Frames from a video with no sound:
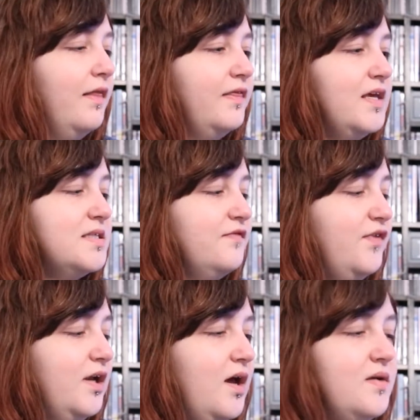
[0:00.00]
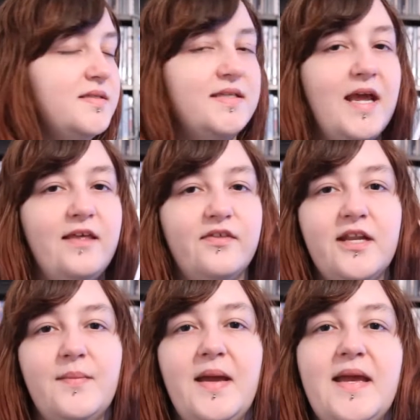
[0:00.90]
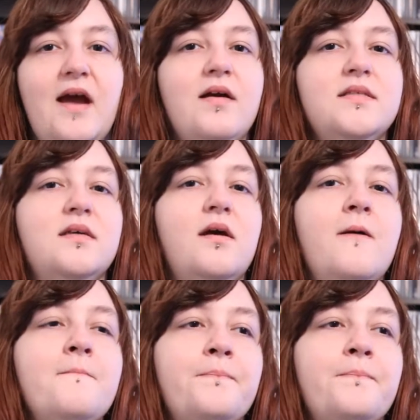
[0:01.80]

This follows Nathan, our main character,